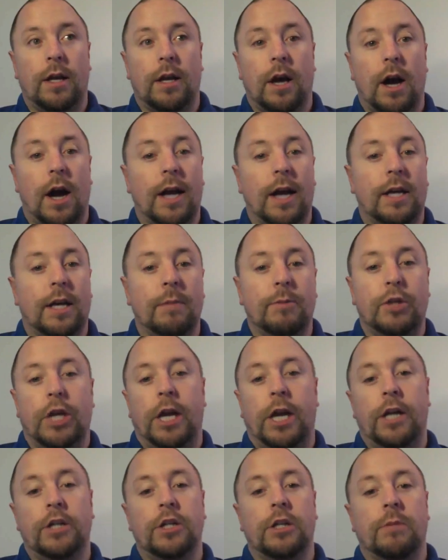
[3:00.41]
I keep
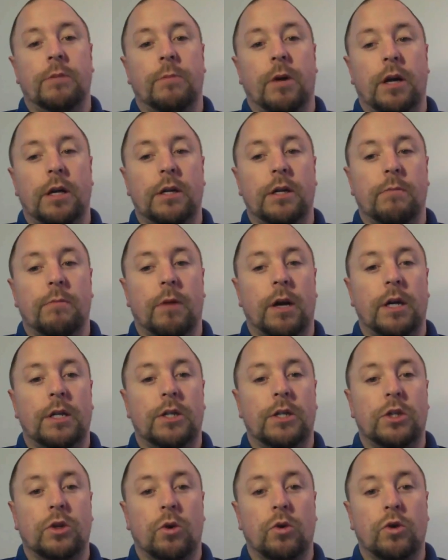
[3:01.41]
changing my my
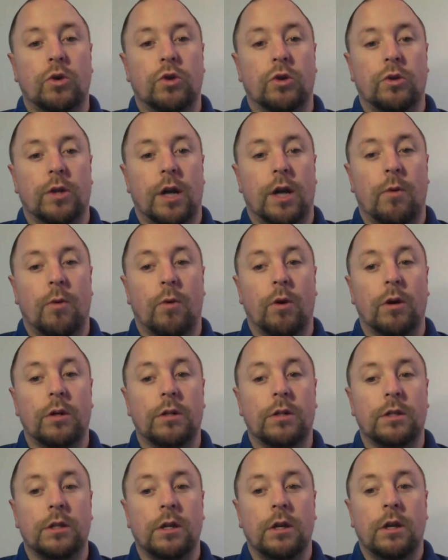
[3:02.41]
social
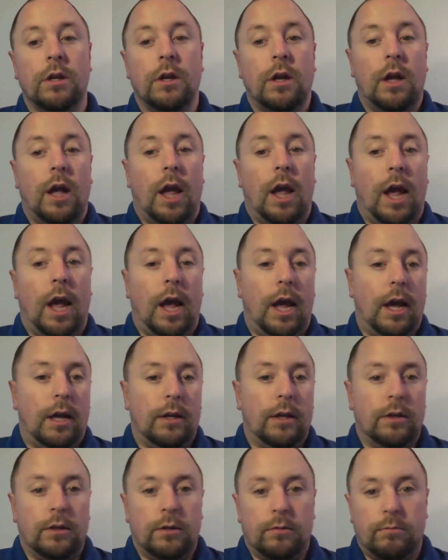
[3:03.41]
networks
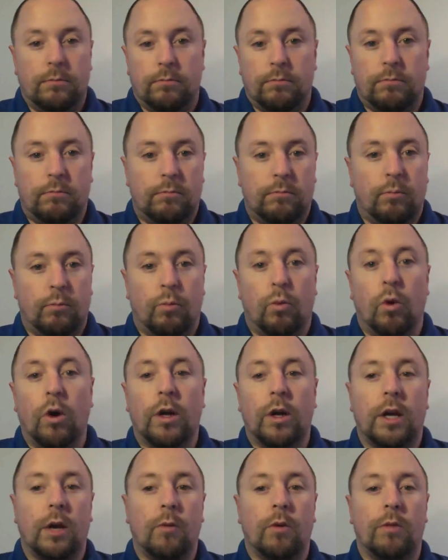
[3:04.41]
and
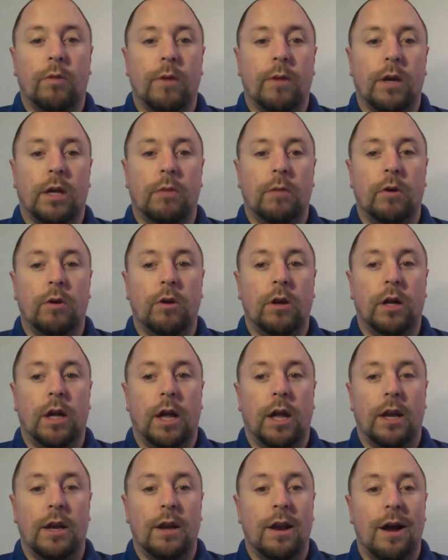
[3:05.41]
working with my community
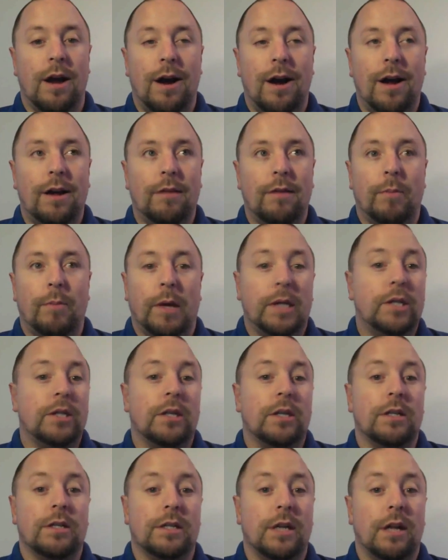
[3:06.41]
and not pitching
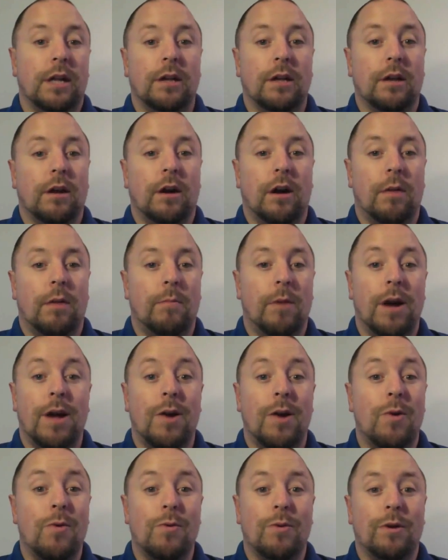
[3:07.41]
and selling on my
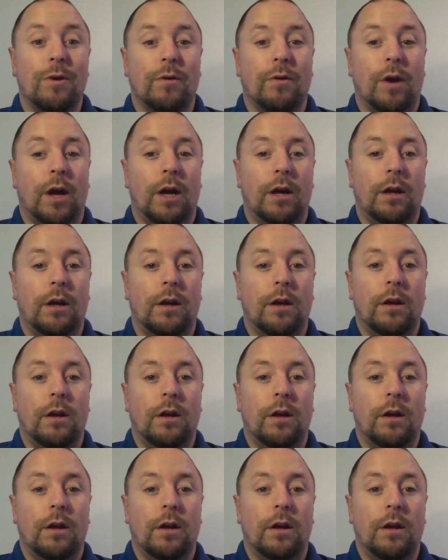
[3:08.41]
own, right?